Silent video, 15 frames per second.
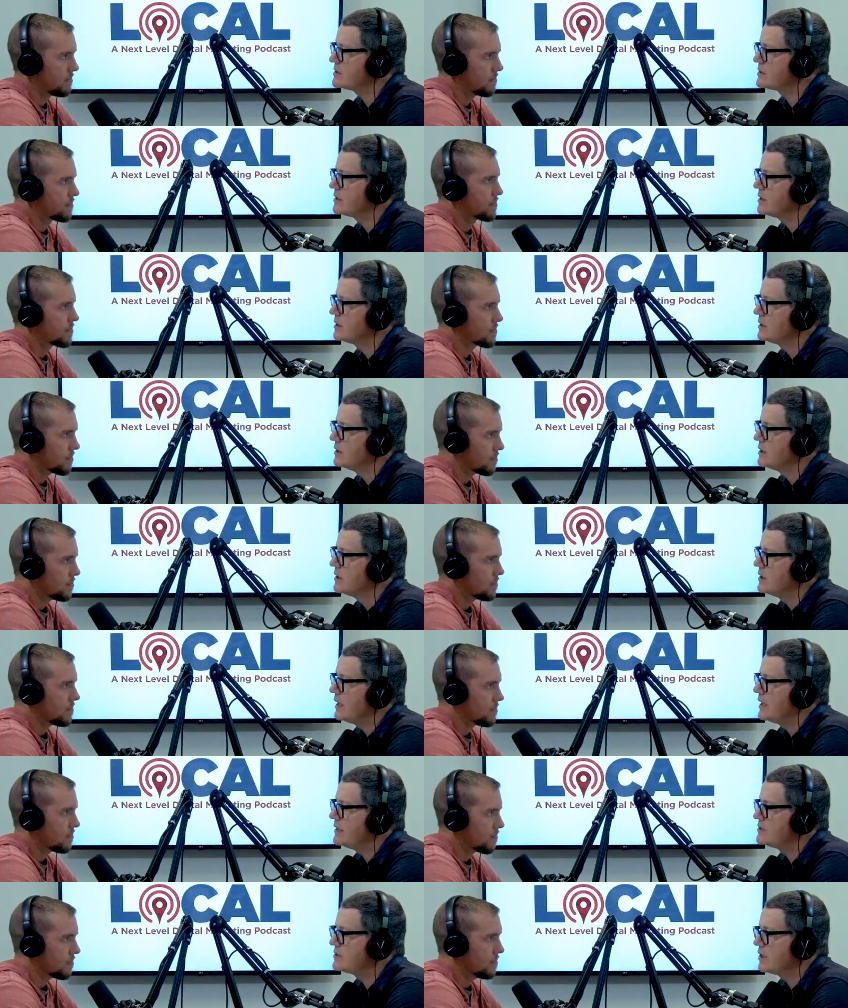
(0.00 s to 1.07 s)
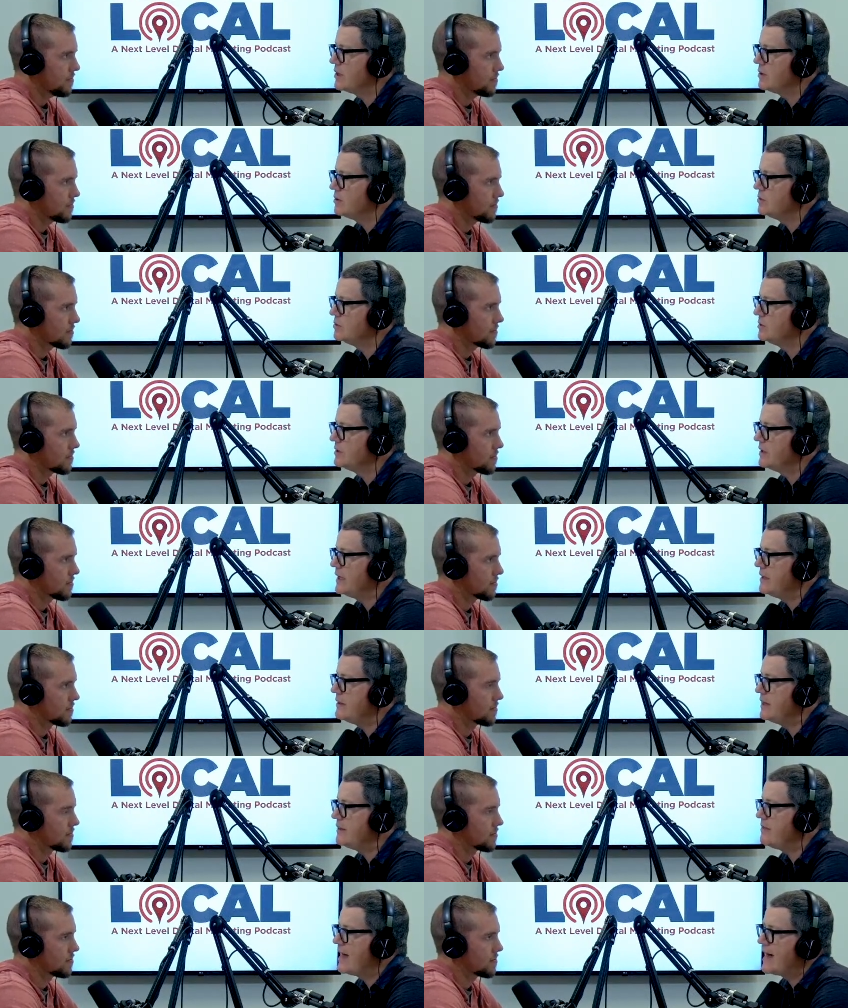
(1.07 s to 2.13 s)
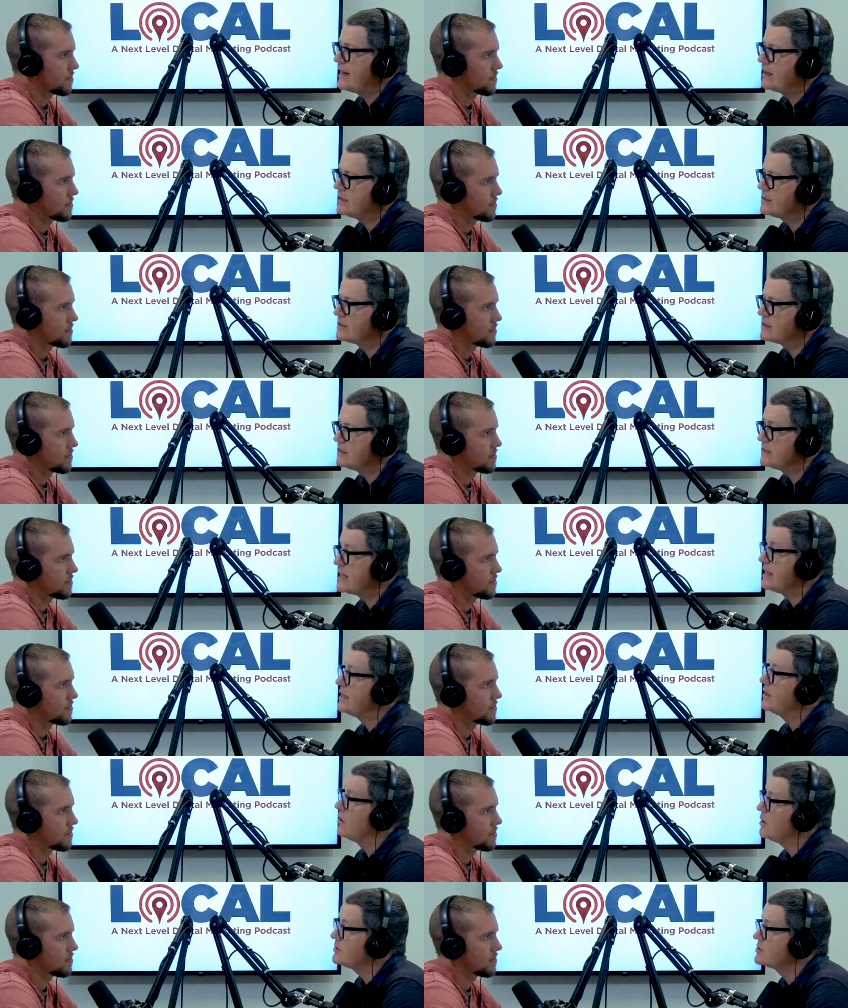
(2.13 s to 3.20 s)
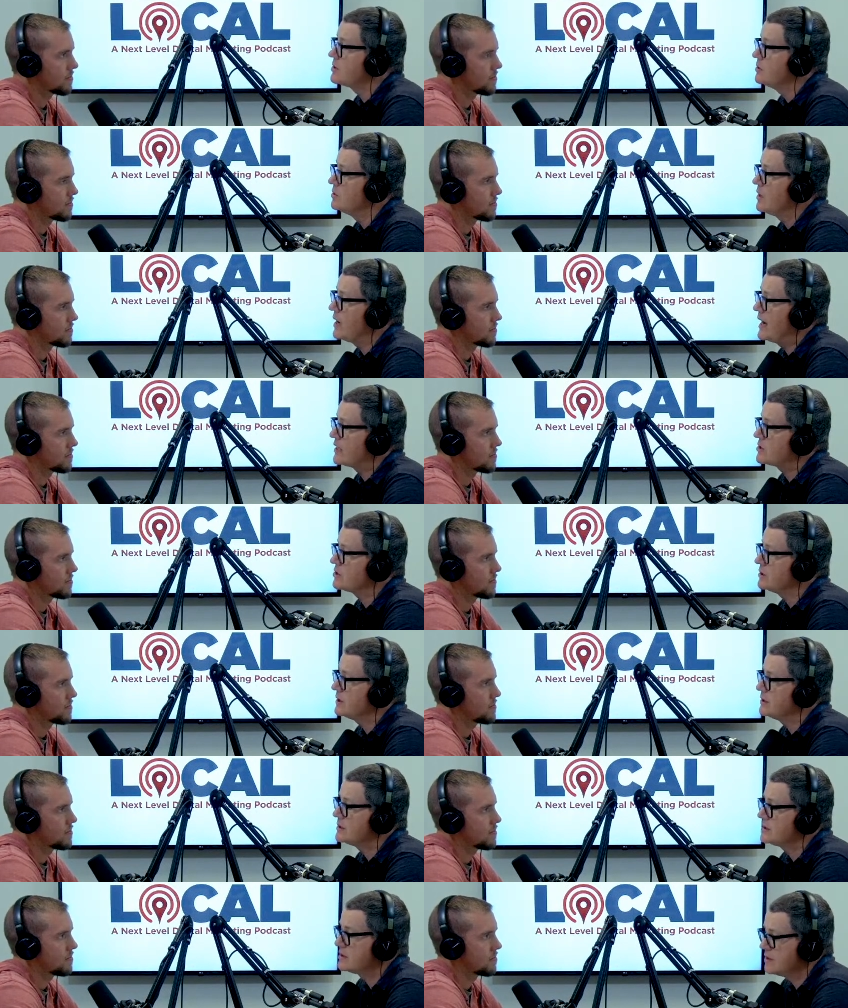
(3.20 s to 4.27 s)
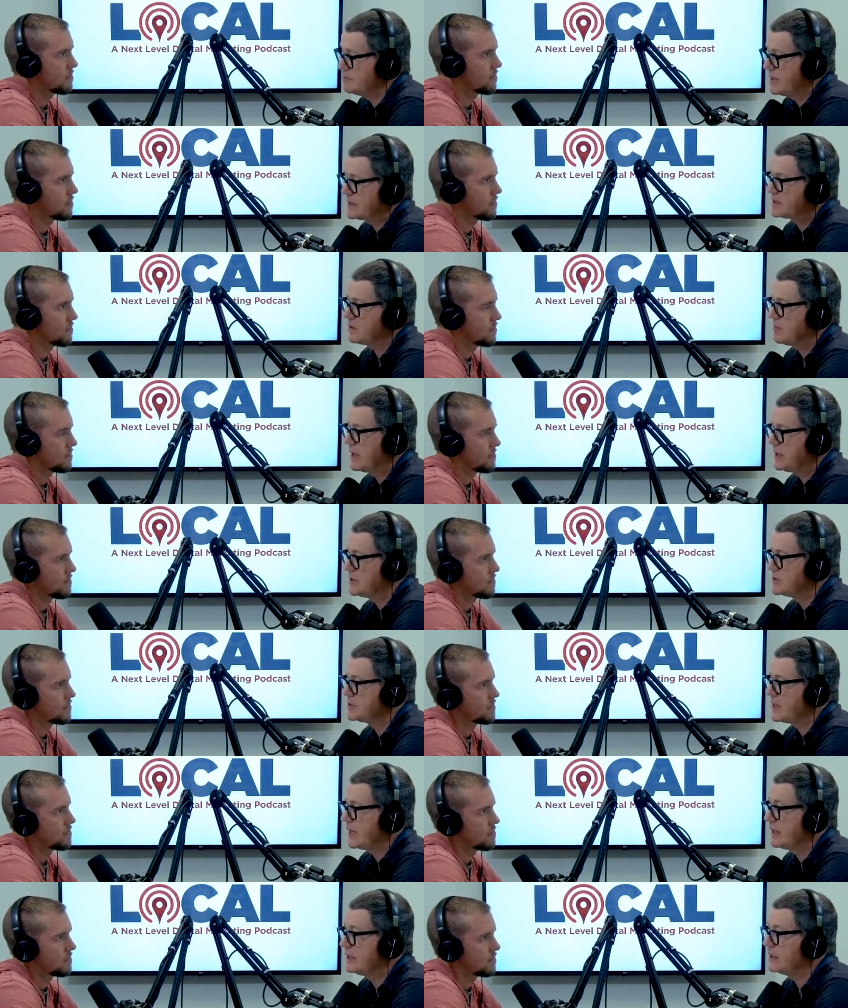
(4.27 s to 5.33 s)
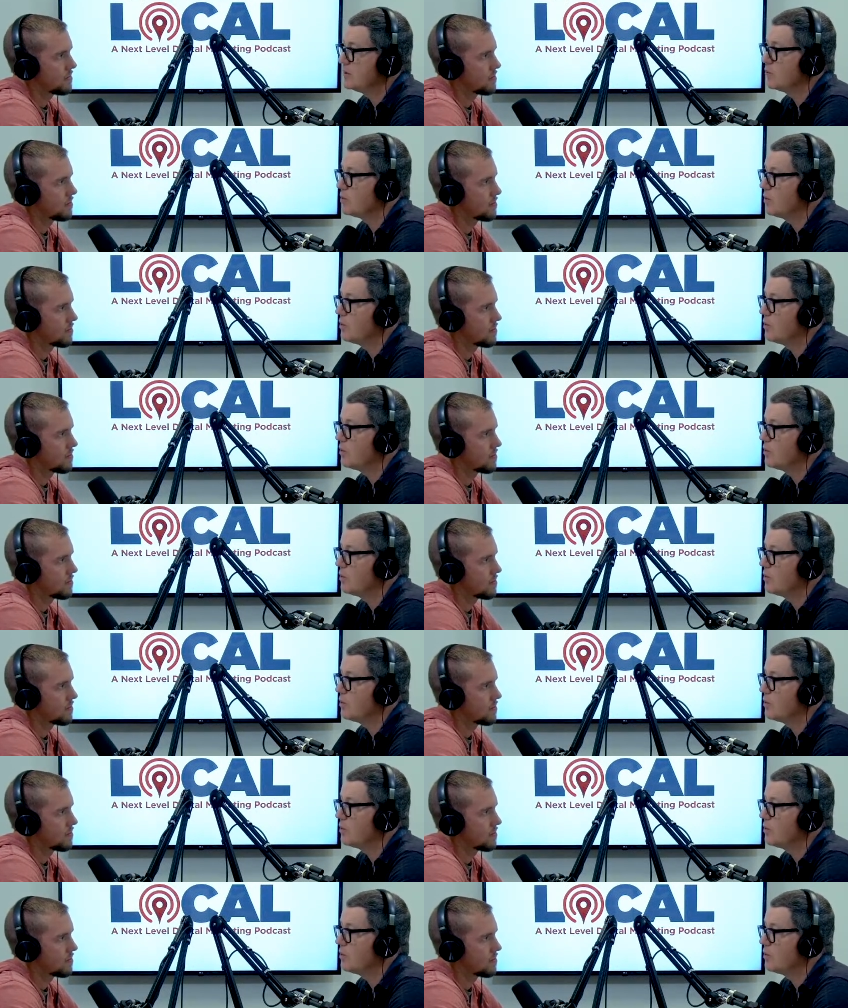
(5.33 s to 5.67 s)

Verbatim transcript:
Speaker 1: Yep and so in, in that instance, and it also actually, to the best of my understanding,